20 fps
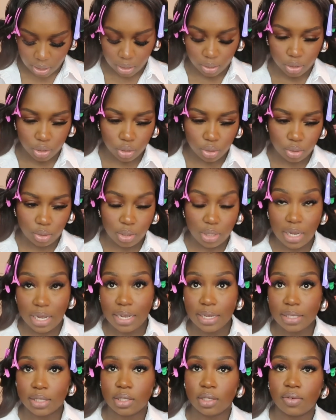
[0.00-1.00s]
I'll show you
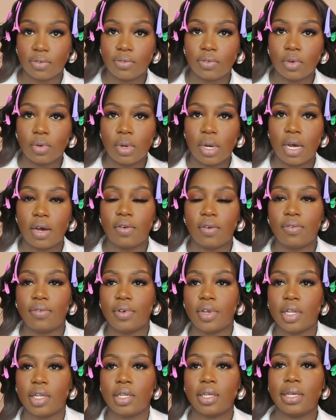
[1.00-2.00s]
guys the full
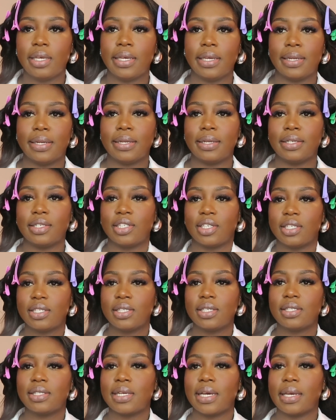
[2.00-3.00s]
outfit in
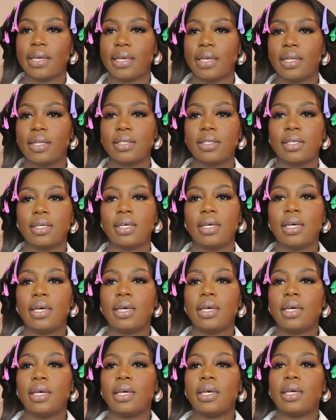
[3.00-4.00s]
just a second,
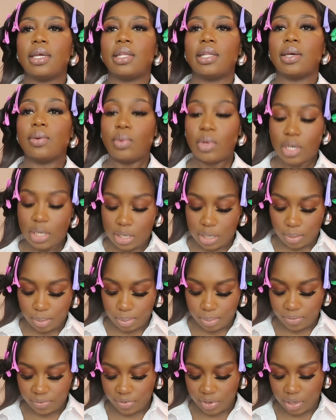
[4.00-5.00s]
and then we're gonna
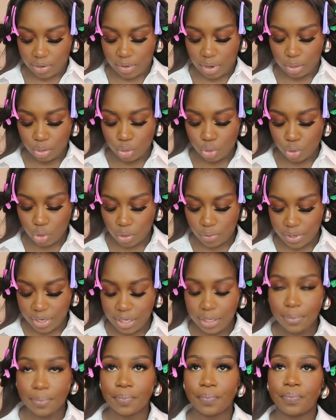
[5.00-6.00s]
figure out
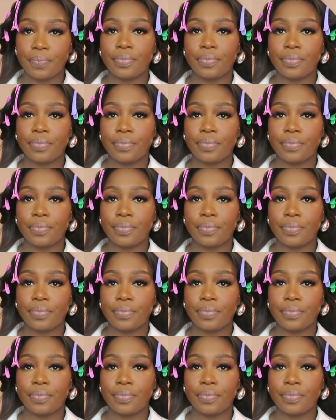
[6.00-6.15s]
jewelry,